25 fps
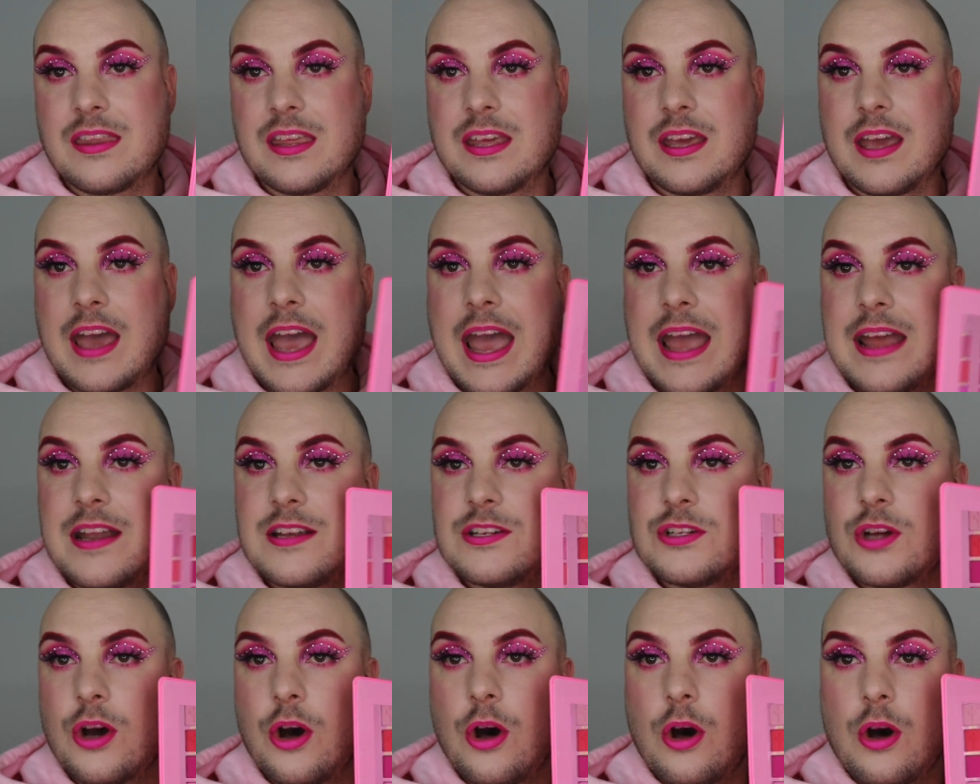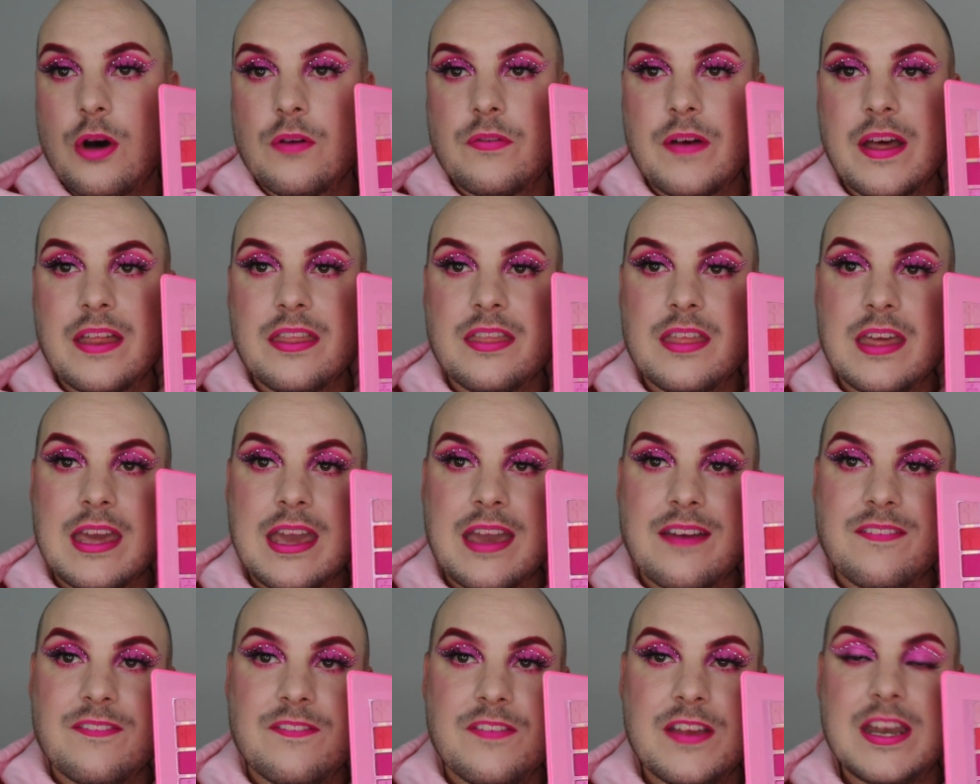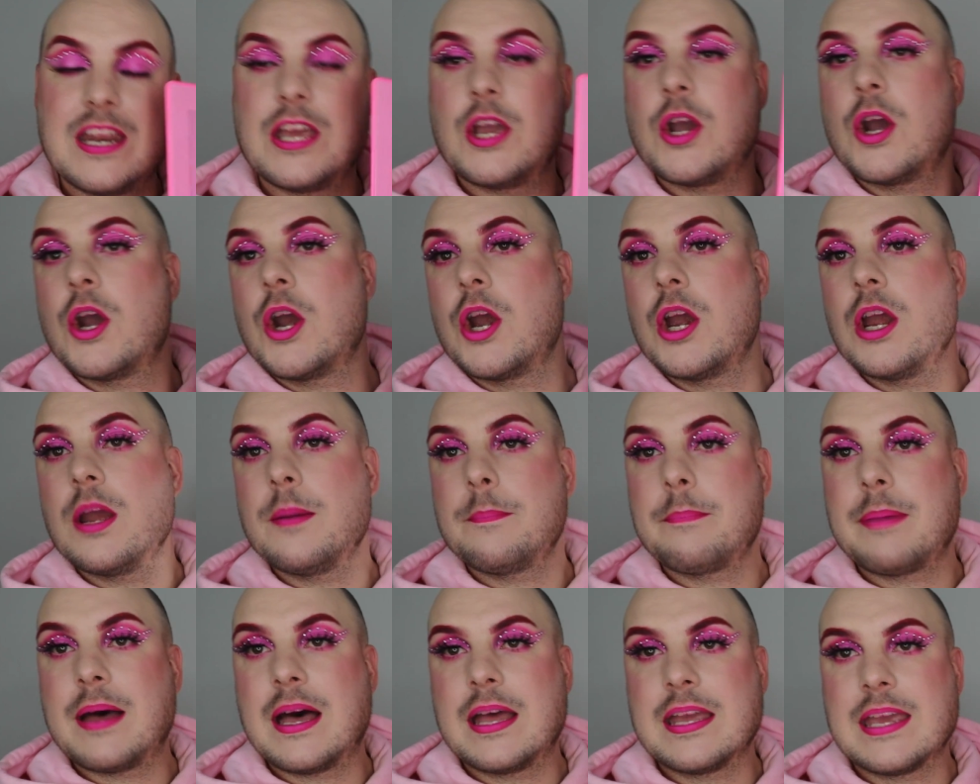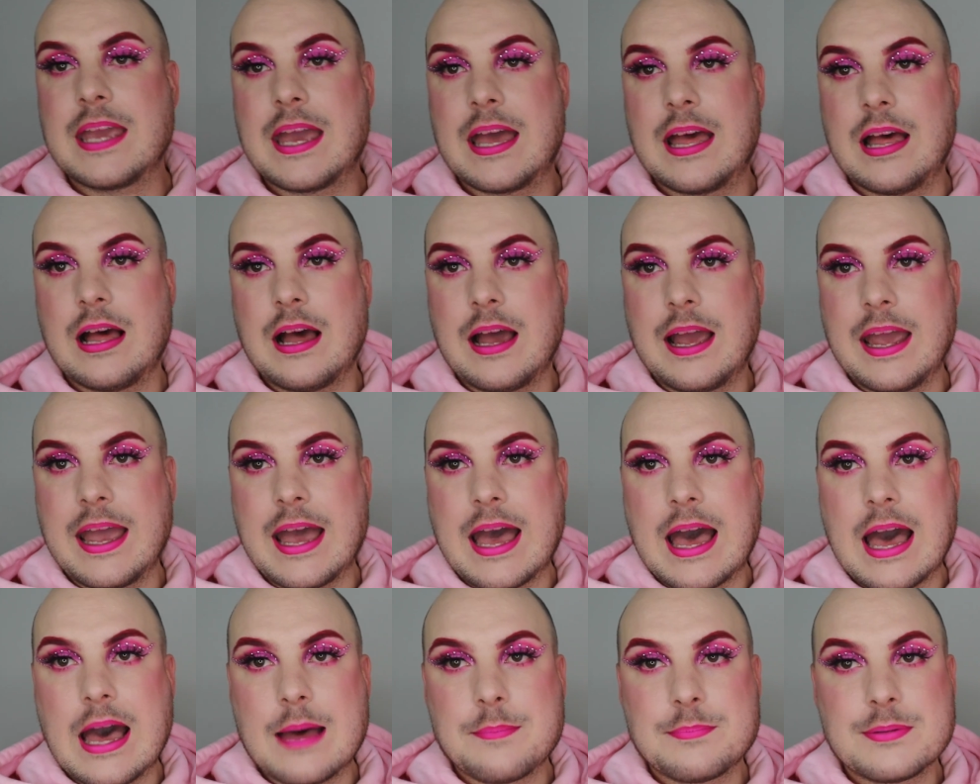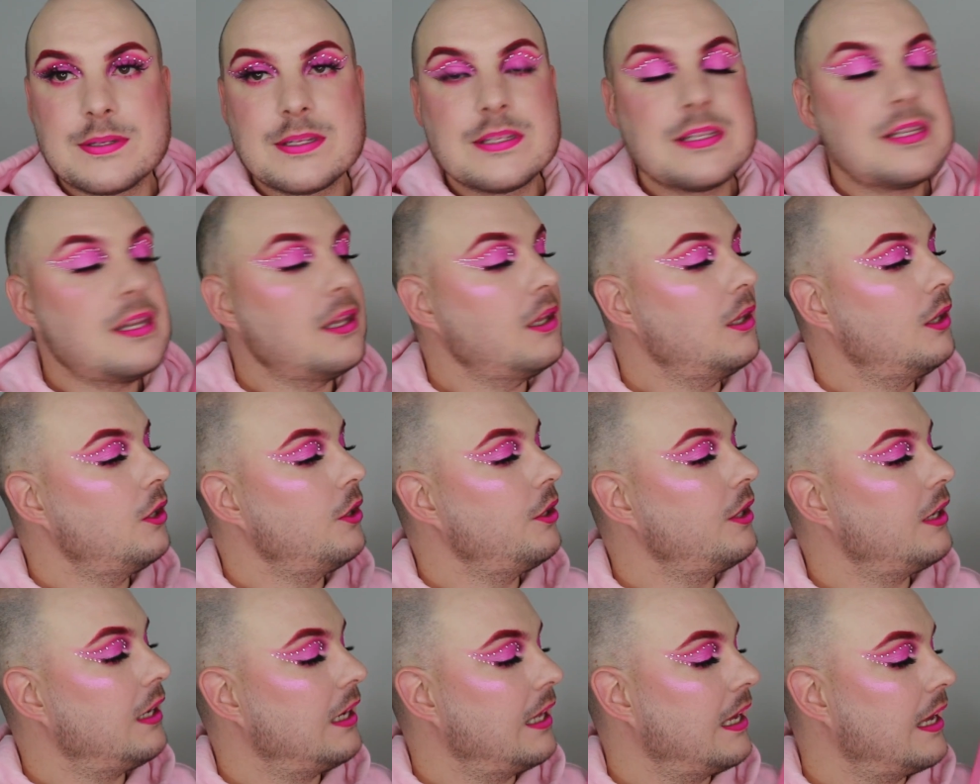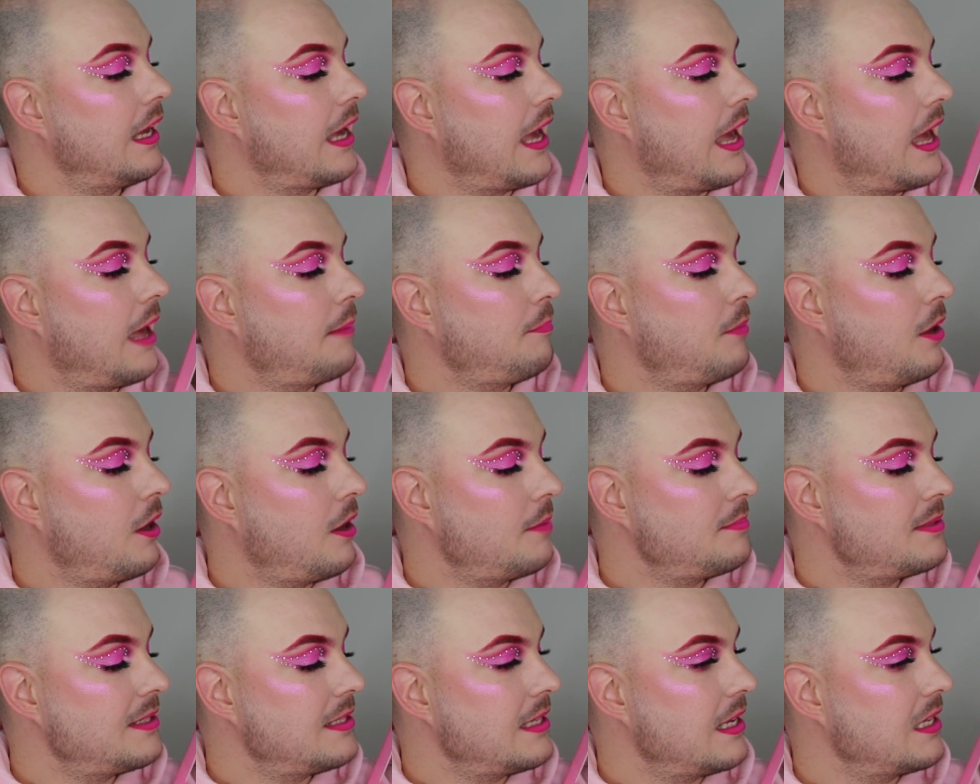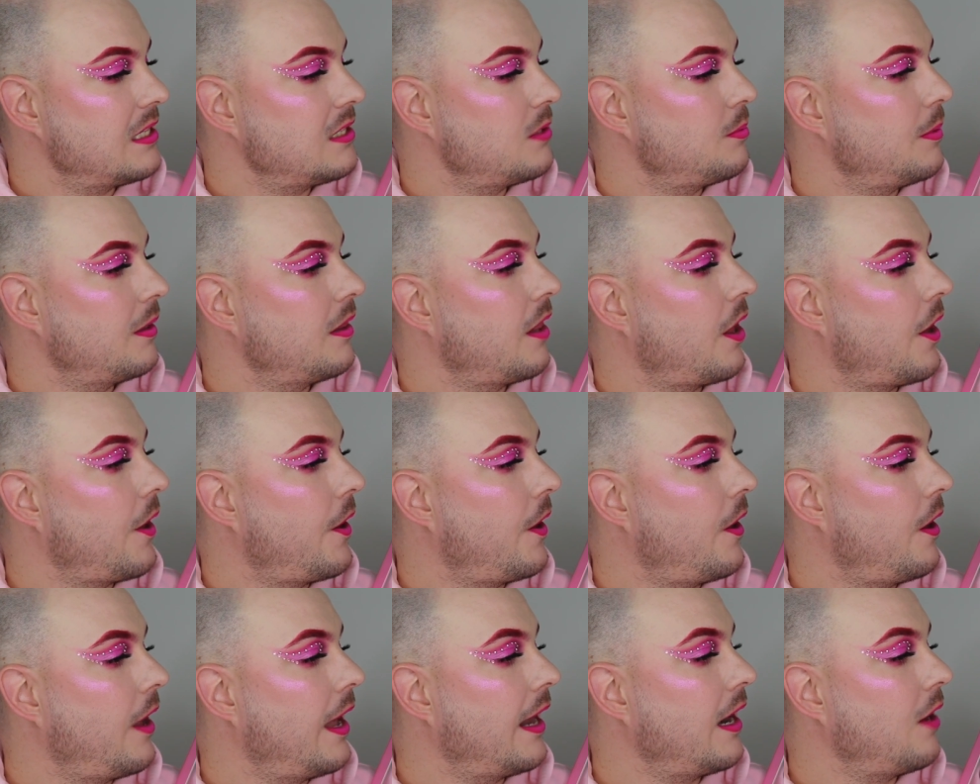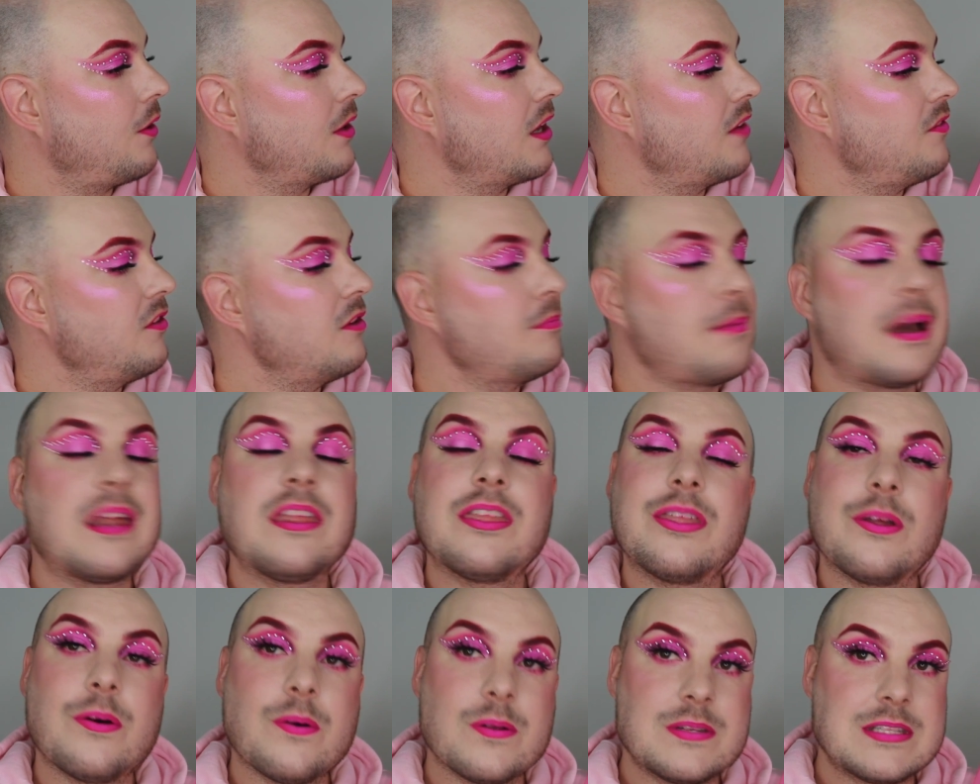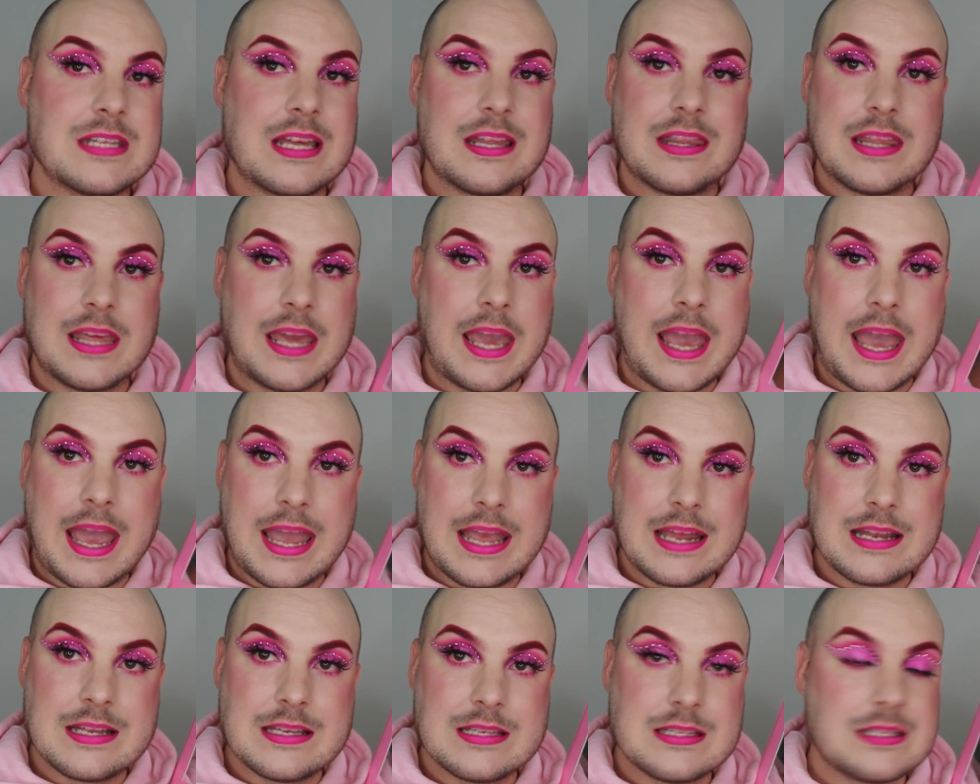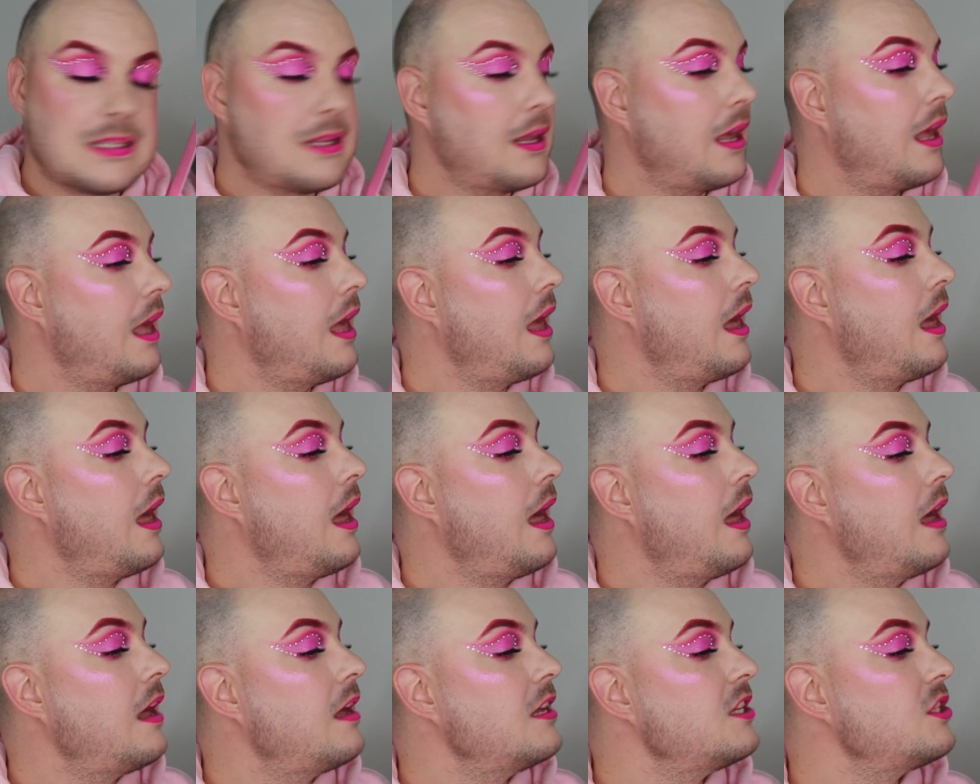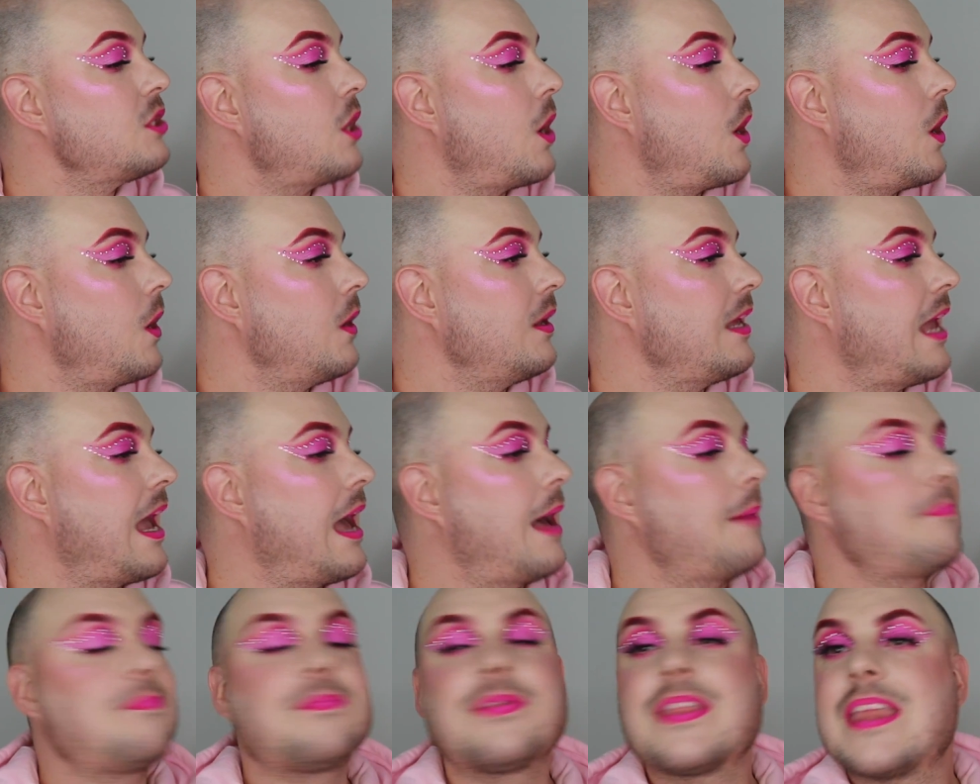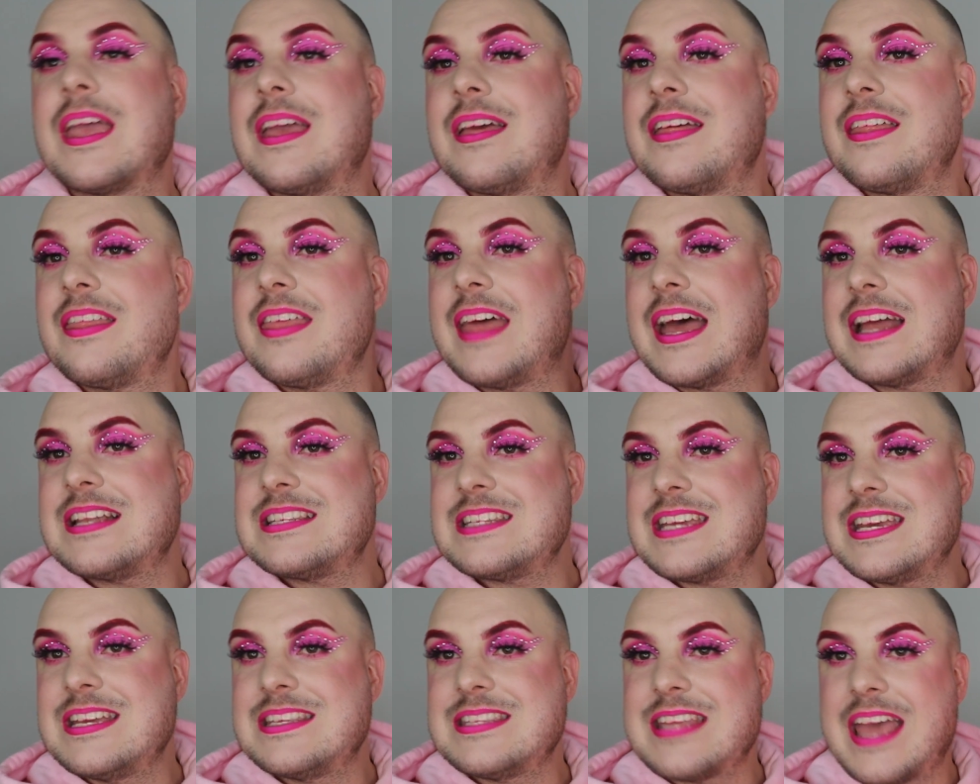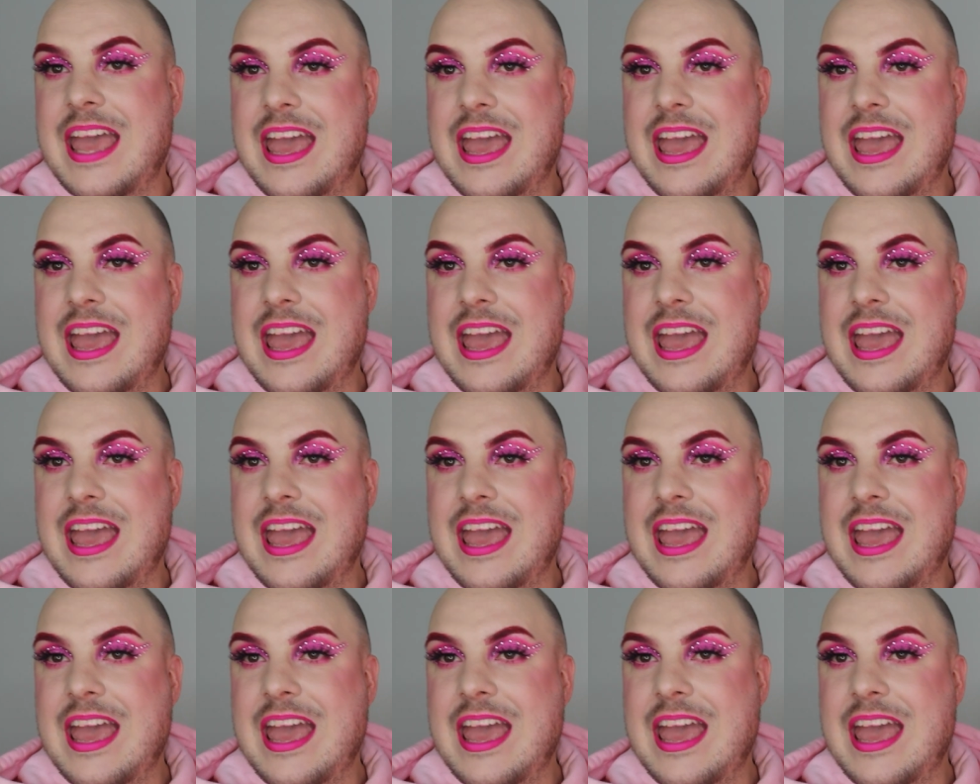the end of the video, but yeah, I absolutely am obsessed with her, and I'll give you my thoughts at the end. So yeah, that is